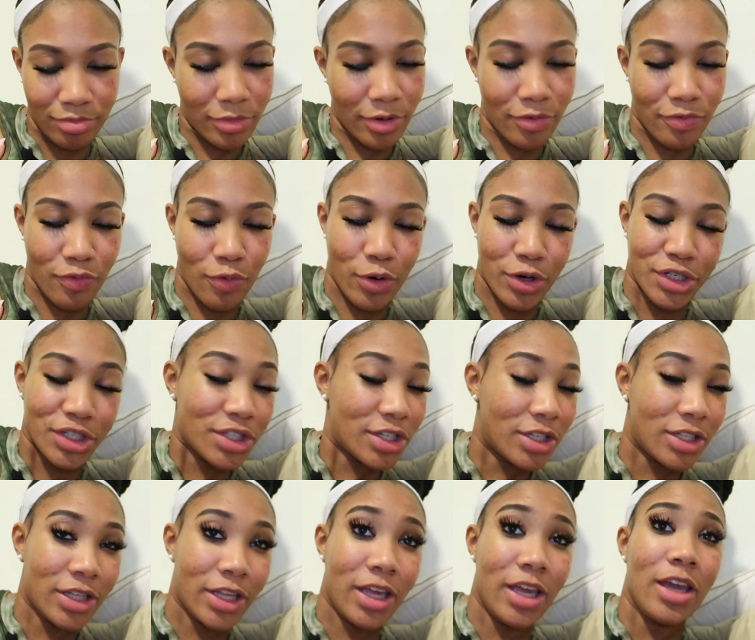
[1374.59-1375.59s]

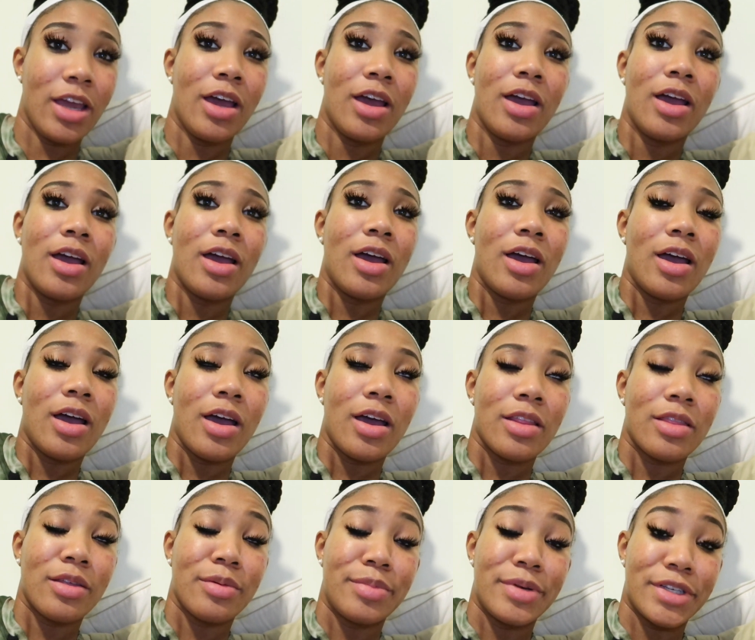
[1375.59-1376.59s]
Unfortunately,
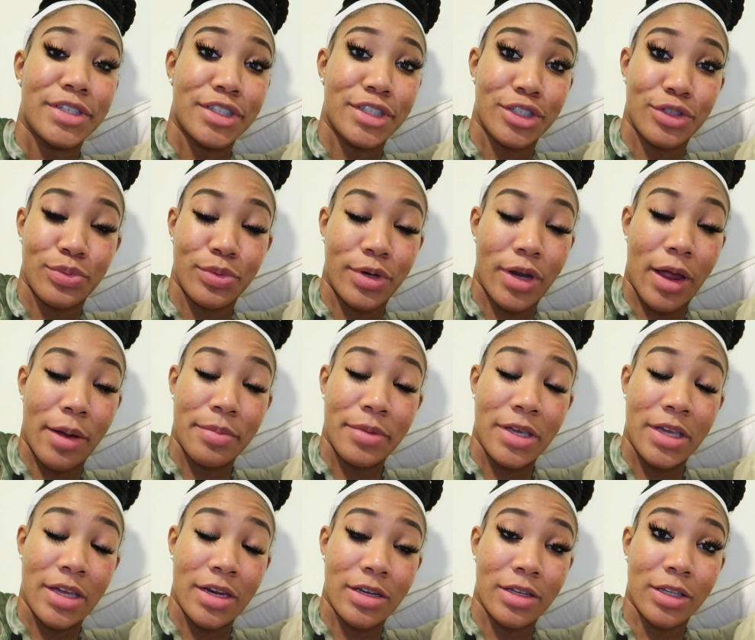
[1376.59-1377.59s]
the business will not be
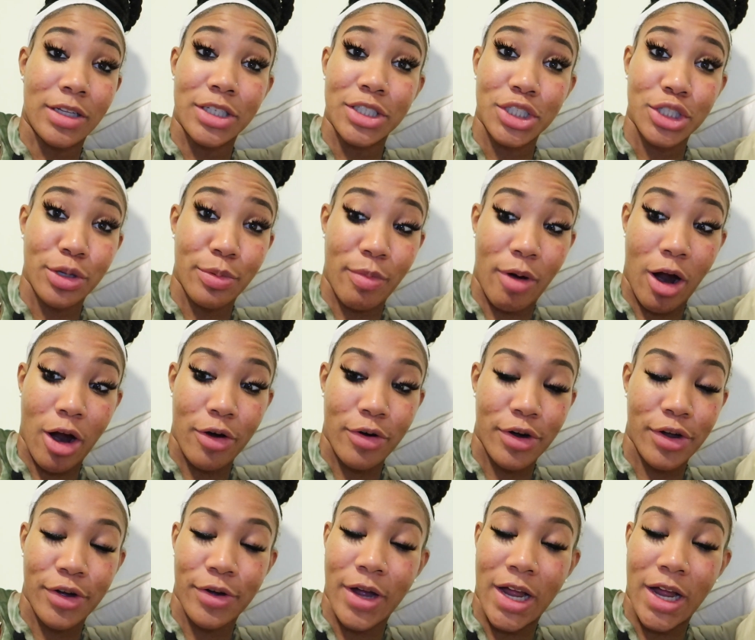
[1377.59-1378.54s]
getting lunch tomorrow.